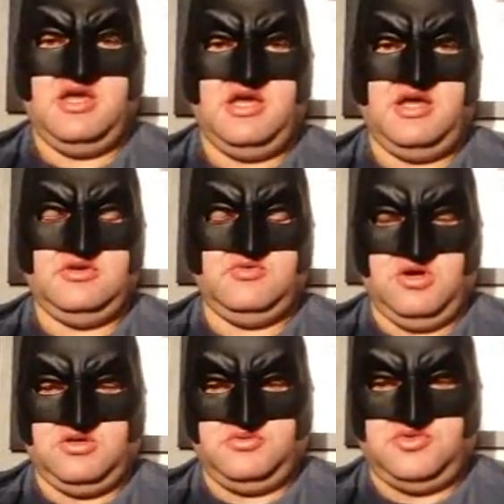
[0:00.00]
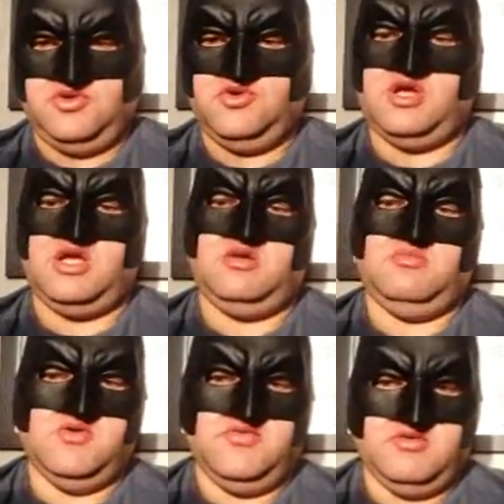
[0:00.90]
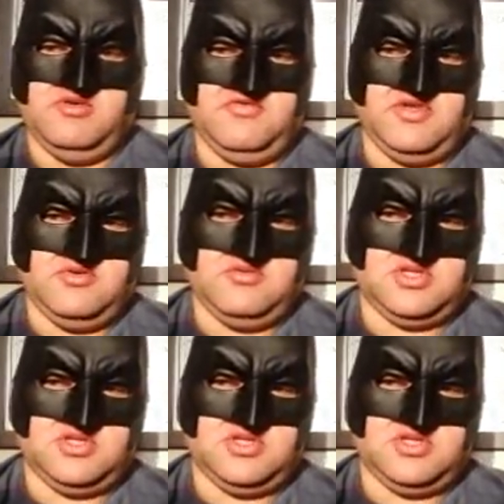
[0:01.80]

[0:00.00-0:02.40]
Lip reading: and welcome to a movie review.